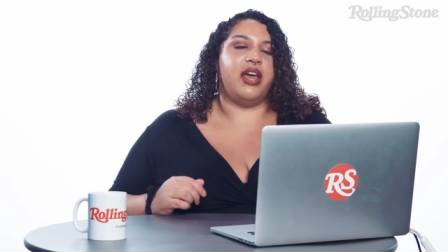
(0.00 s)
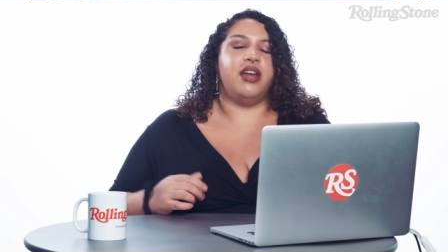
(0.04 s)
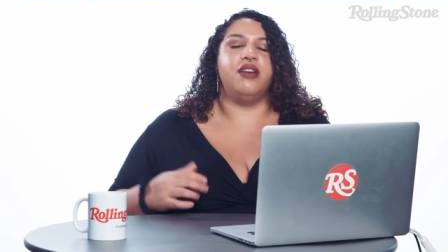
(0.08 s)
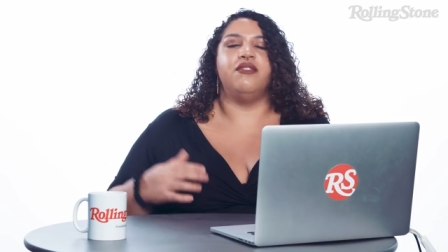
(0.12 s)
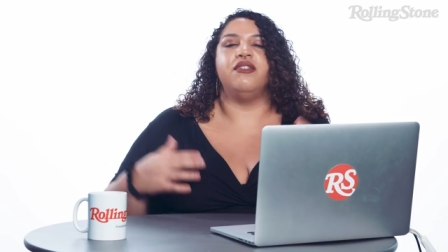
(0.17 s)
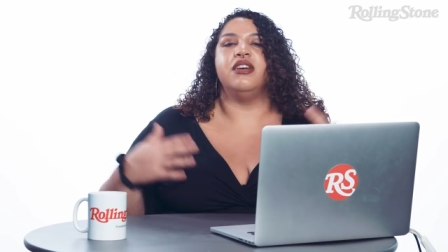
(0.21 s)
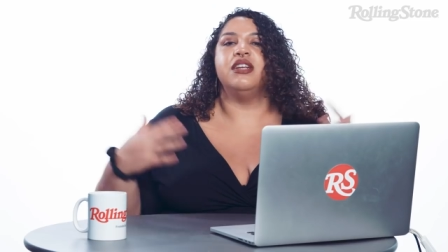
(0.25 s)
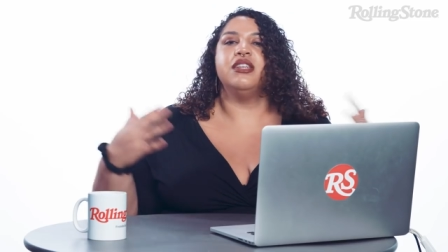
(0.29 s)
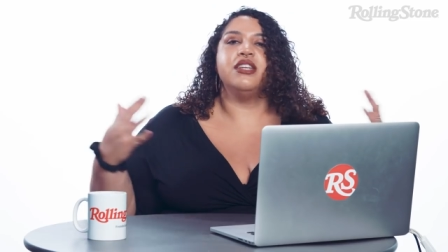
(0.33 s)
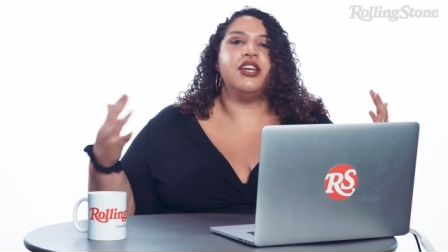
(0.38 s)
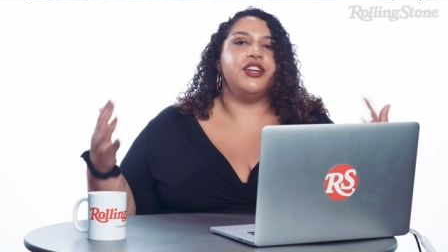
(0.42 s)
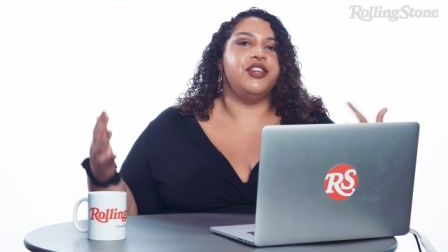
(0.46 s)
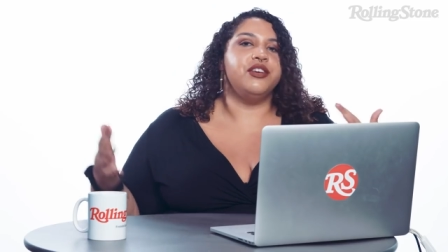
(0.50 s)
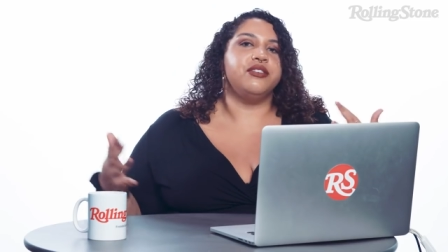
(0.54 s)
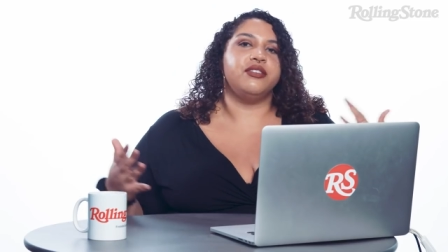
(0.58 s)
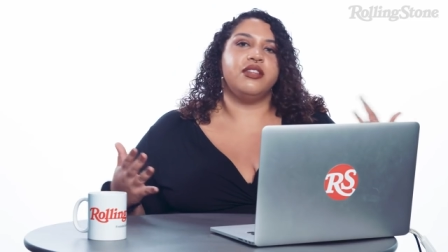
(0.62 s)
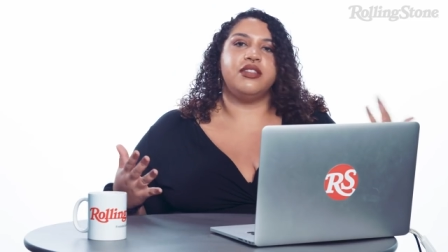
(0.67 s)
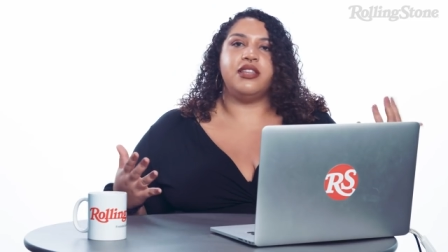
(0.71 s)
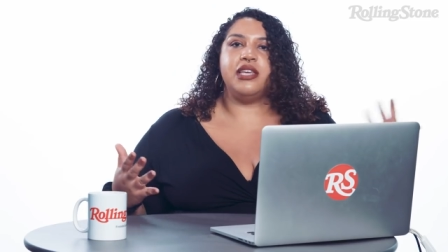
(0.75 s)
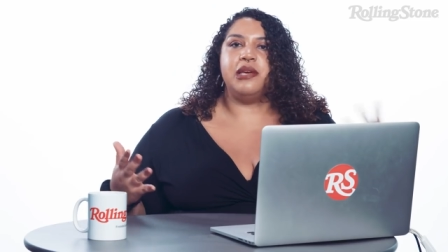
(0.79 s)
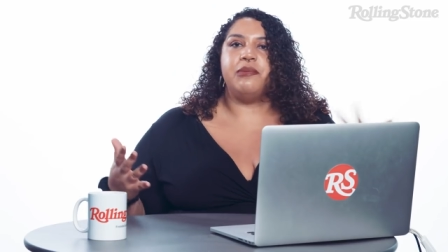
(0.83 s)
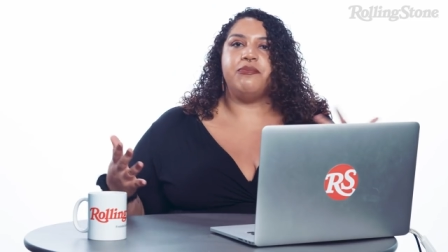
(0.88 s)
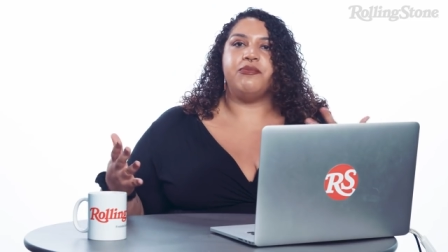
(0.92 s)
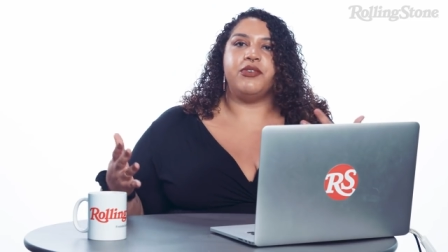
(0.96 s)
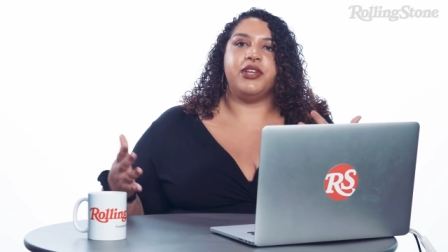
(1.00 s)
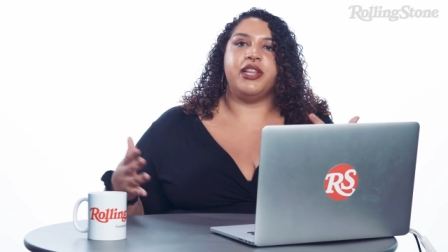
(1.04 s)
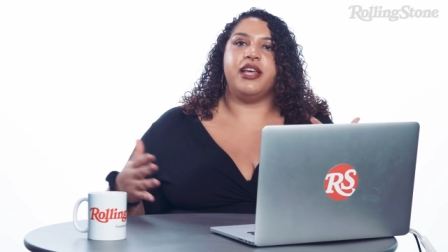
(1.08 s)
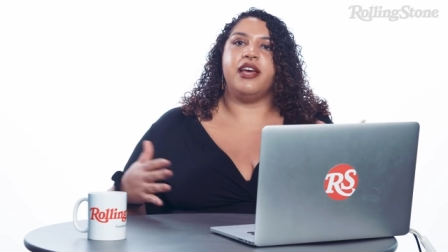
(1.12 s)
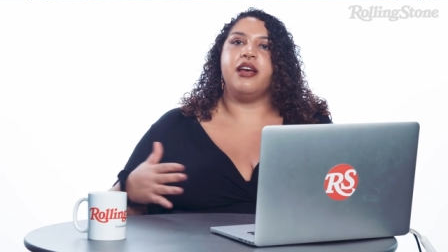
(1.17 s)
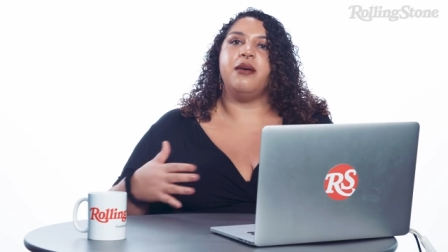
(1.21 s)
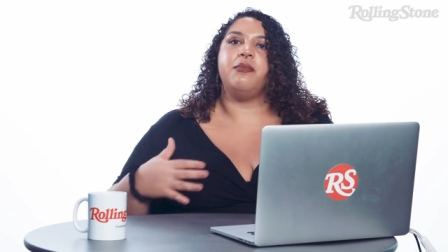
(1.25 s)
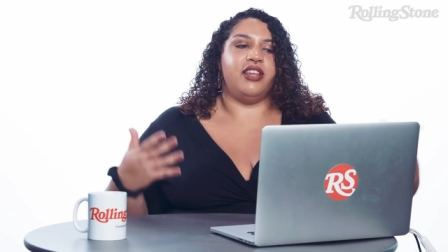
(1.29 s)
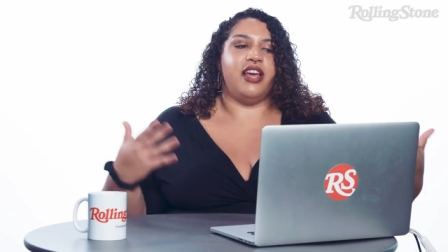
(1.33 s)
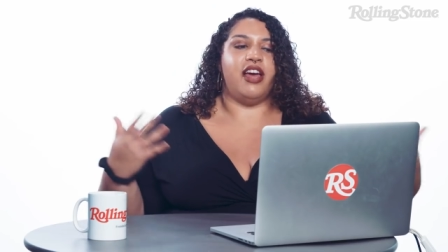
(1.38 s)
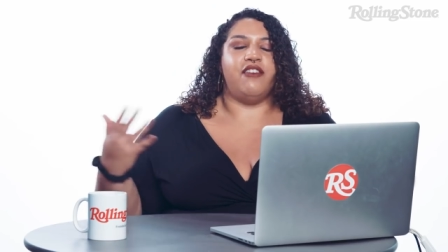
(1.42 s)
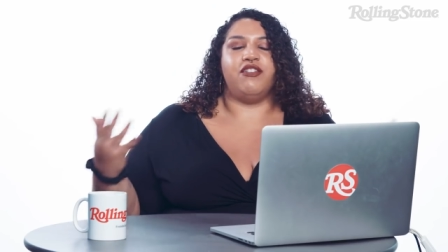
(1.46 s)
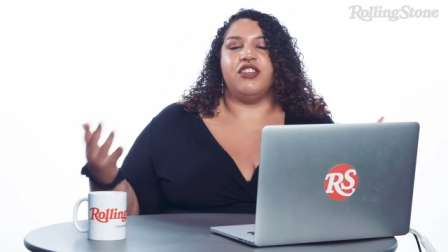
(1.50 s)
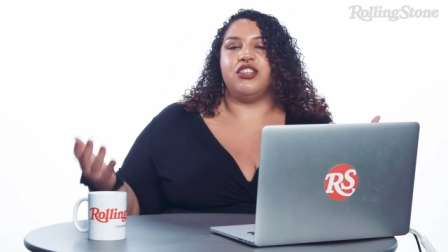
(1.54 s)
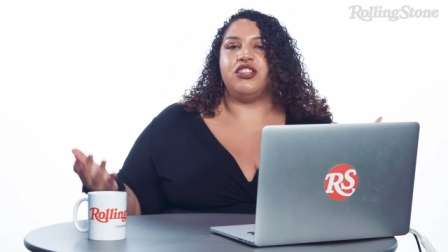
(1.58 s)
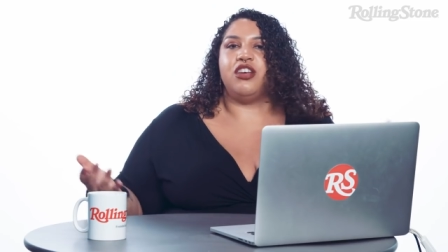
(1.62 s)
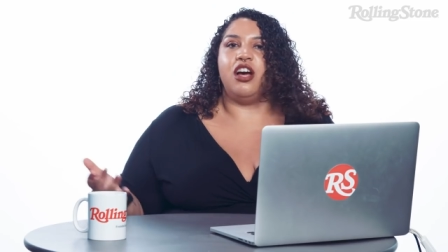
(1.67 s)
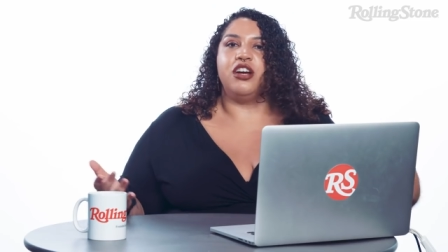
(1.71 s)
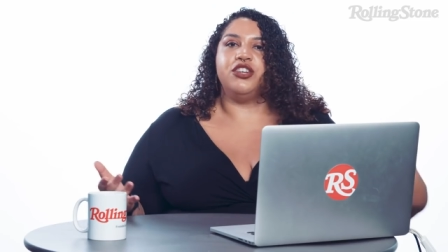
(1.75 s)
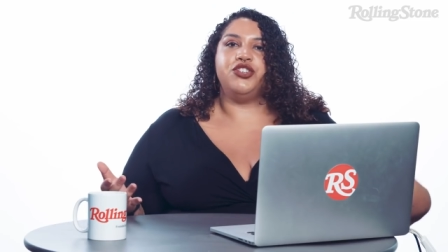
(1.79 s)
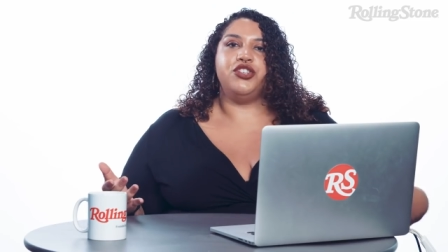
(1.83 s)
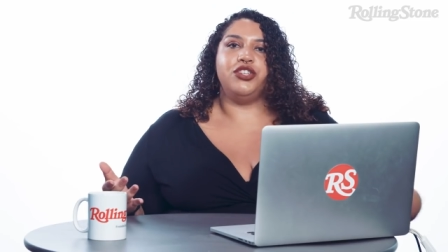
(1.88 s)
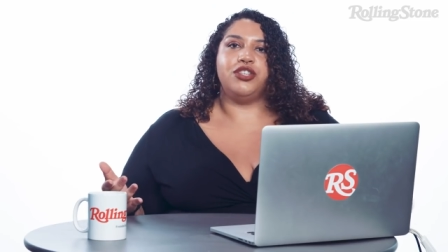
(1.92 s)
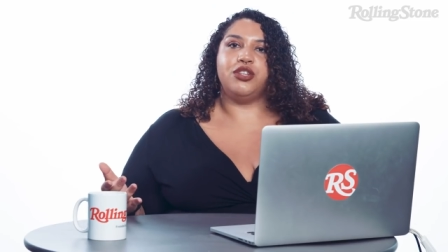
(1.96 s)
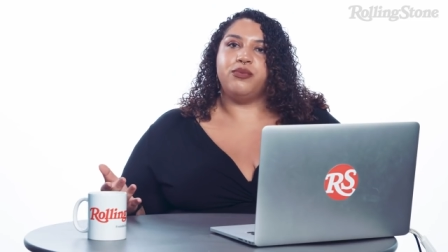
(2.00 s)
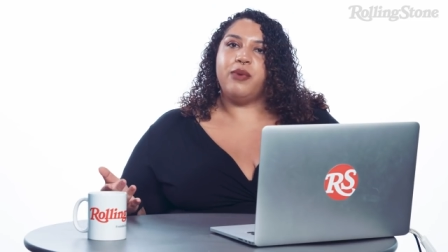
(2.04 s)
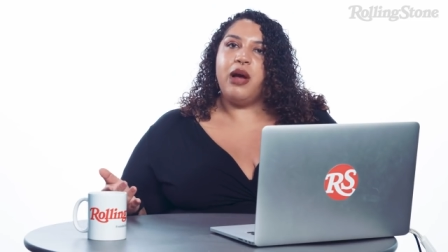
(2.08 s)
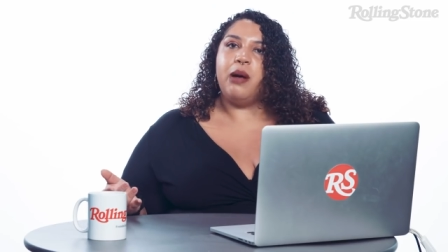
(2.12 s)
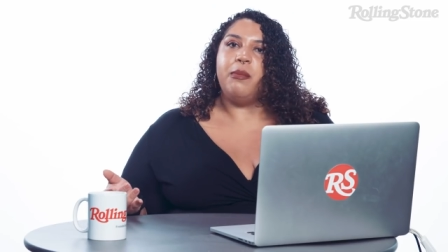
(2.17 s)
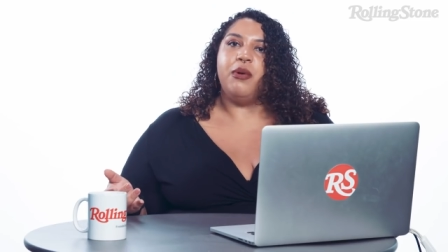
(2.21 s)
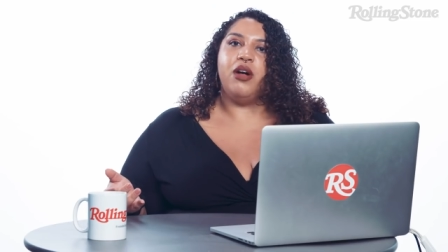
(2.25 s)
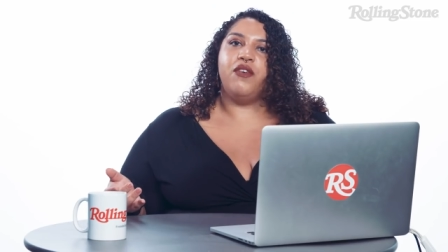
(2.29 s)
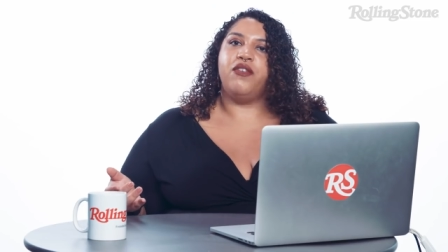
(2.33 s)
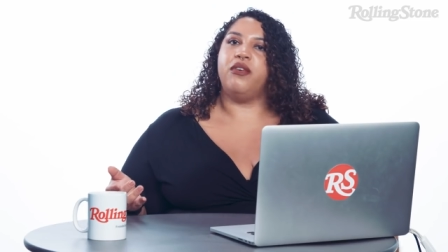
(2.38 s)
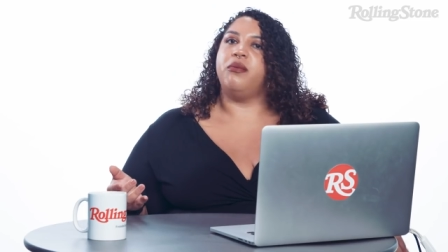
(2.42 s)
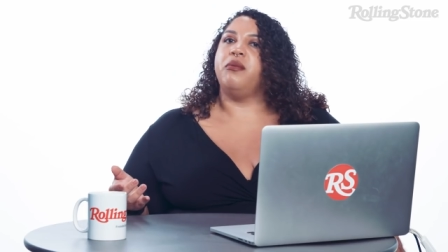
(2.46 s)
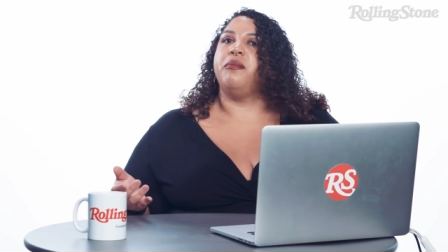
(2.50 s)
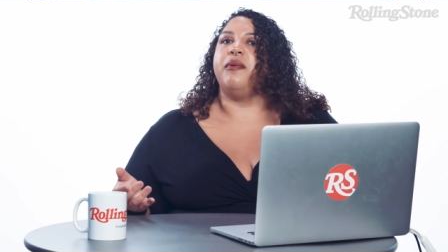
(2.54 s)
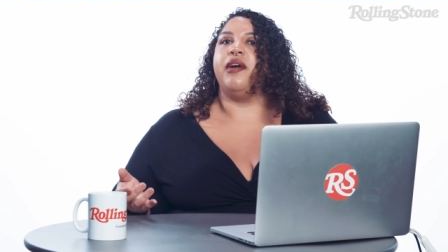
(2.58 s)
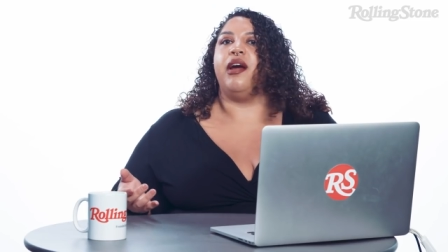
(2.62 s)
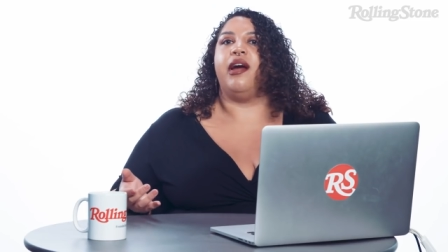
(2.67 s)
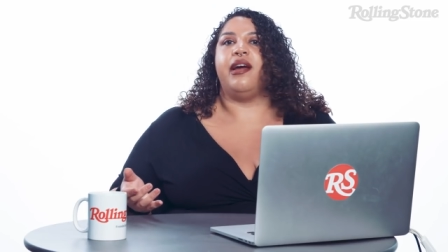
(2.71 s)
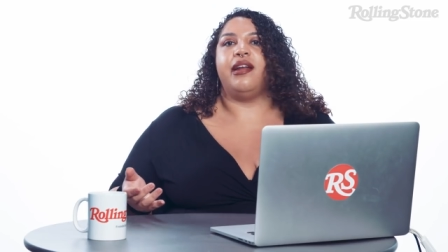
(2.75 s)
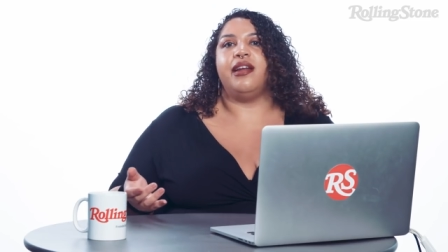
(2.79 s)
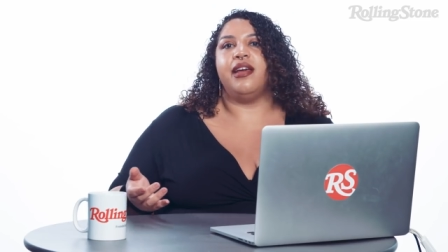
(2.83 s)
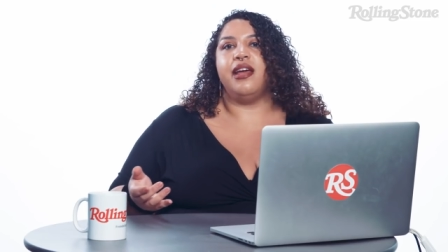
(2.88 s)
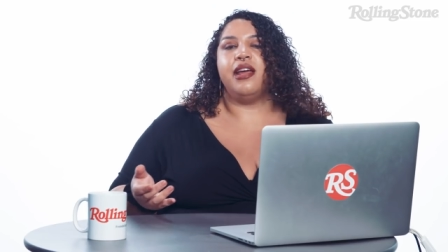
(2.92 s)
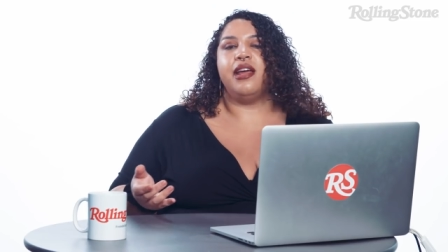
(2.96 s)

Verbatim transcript: kind of continues a theme for them. They have the song She's a Rebel from American